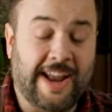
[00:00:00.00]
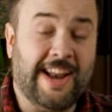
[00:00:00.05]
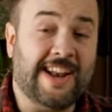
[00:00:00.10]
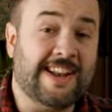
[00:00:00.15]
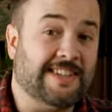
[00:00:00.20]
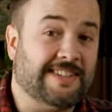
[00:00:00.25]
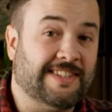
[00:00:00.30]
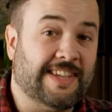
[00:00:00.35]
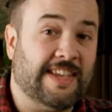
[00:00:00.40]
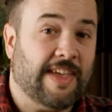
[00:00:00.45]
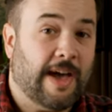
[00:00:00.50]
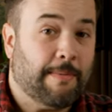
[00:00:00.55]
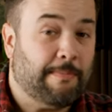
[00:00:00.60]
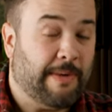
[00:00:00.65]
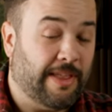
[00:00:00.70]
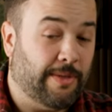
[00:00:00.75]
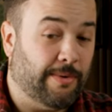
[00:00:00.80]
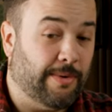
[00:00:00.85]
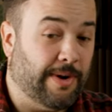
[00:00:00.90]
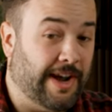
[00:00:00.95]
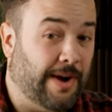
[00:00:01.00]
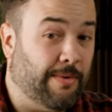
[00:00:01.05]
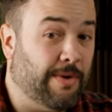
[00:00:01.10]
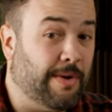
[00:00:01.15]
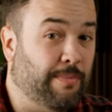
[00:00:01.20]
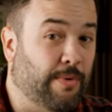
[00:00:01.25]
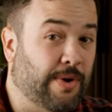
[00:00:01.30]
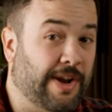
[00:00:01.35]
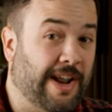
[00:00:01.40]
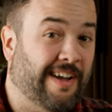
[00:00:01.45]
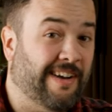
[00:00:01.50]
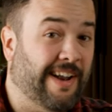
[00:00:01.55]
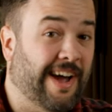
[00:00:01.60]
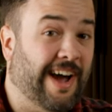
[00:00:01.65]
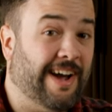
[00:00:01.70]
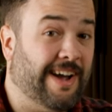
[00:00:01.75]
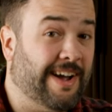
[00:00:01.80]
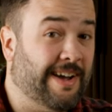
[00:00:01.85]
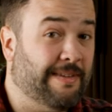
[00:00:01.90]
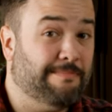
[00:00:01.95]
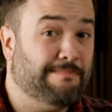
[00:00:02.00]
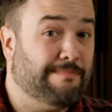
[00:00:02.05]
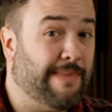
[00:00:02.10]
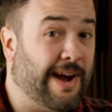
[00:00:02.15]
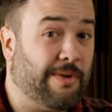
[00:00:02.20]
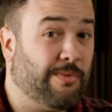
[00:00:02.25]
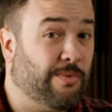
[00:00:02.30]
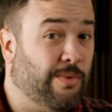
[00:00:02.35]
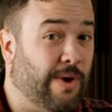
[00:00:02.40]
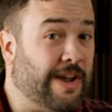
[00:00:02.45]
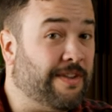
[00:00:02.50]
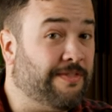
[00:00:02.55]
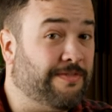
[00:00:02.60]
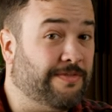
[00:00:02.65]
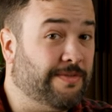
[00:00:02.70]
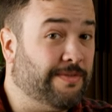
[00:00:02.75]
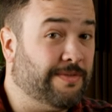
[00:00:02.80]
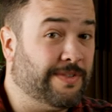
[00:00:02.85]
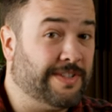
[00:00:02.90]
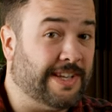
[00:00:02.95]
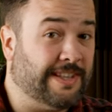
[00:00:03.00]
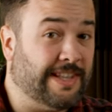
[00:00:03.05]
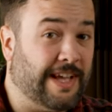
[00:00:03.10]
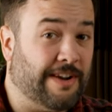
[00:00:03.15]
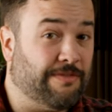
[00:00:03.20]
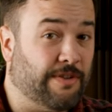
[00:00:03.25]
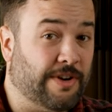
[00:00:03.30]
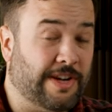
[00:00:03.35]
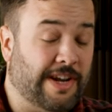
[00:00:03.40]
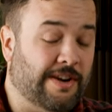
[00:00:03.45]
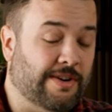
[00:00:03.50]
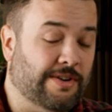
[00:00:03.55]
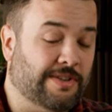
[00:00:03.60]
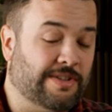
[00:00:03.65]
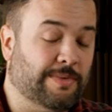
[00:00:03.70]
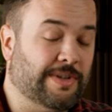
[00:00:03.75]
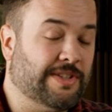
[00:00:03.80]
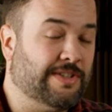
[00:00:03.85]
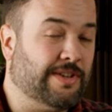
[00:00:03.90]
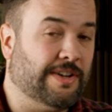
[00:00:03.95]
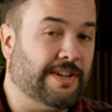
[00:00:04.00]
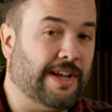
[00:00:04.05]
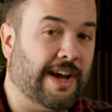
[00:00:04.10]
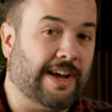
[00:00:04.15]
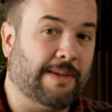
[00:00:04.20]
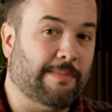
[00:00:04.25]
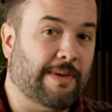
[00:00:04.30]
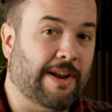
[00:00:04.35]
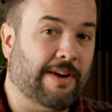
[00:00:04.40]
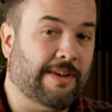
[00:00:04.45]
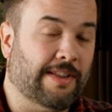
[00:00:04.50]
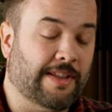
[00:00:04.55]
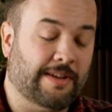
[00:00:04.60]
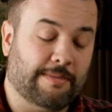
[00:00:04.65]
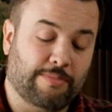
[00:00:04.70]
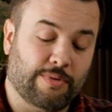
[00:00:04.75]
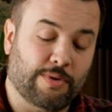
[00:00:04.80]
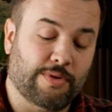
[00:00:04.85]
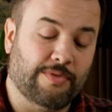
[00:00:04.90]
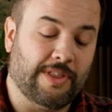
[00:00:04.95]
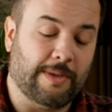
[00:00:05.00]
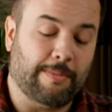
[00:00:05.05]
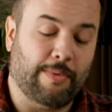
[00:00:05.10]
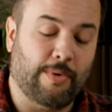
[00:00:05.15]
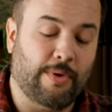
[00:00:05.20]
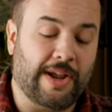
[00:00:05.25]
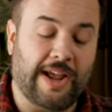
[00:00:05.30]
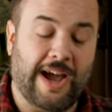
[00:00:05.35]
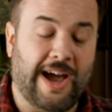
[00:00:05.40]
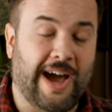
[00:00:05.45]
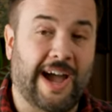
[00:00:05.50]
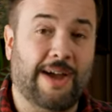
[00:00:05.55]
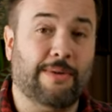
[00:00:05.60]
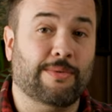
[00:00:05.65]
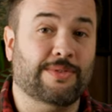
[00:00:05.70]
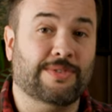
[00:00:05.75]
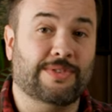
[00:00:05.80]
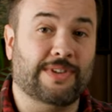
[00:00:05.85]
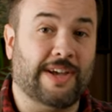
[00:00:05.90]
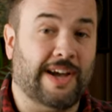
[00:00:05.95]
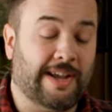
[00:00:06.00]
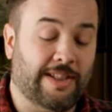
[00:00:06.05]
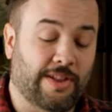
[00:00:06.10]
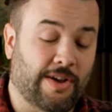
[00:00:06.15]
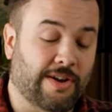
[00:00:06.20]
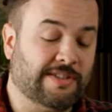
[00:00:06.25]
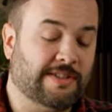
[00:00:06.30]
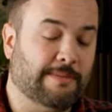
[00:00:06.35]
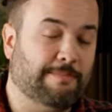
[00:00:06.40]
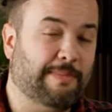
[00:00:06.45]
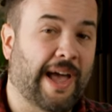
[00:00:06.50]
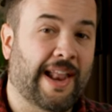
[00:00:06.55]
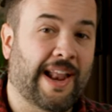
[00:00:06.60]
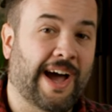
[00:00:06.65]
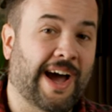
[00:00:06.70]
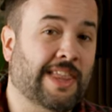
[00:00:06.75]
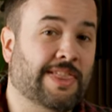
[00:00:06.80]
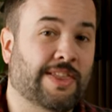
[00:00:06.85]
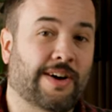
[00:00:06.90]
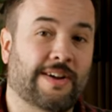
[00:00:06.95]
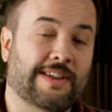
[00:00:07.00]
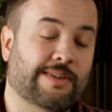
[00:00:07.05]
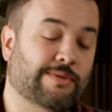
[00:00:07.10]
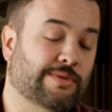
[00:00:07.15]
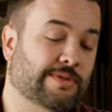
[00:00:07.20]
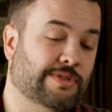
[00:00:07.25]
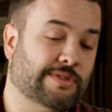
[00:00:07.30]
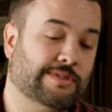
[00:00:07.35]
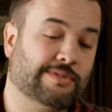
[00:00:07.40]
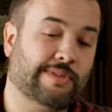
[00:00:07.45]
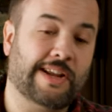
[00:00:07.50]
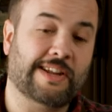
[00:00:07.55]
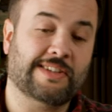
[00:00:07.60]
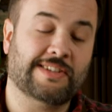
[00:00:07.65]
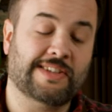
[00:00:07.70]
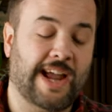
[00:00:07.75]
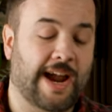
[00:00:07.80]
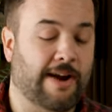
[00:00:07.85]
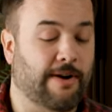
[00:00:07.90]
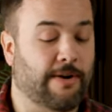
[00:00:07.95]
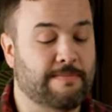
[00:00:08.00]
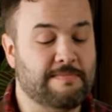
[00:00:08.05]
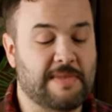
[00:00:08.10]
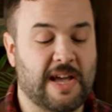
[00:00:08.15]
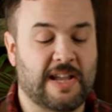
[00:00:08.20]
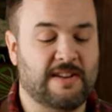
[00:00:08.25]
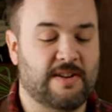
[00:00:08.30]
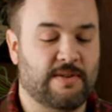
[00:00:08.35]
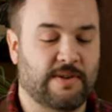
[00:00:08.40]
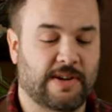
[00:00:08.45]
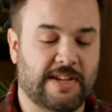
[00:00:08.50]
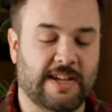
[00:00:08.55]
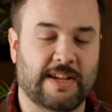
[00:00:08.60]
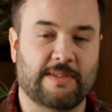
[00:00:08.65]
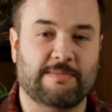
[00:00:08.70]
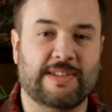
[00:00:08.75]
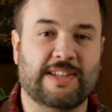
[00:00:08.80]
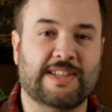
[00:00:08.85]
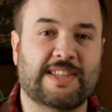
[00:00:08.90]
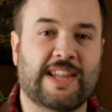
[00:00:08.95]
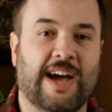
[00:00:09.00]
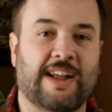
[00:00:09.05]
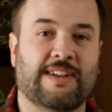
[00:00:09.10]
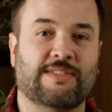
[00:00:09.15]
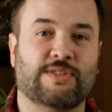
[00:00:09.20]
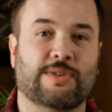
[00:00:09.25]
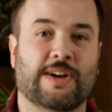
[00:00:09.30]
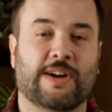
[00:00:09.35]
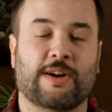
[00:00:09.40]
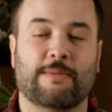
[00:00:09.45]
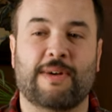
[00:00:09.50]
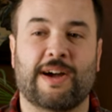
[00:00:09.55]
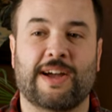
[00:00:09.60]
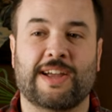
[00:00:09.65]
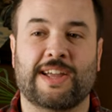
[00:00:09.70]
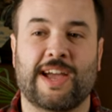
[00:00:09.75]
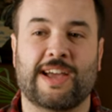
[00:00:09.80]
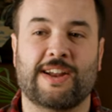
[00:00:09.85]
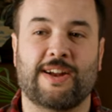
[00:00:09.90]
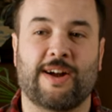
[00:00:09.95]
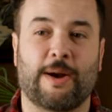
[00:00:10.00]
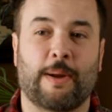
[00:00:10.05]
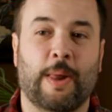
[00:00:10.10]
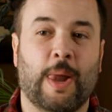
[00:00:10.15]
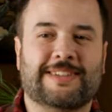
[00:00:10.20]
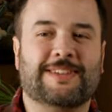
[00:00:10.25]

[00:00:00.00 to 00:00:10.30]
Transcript: I didn't see that, by the way. I want to point out, my wife said that for years, and we saw a documentary that proved the point. I was, I lost a bet. I thought he was straight as an arrow. I had no idea. Did not trigger my gaydar.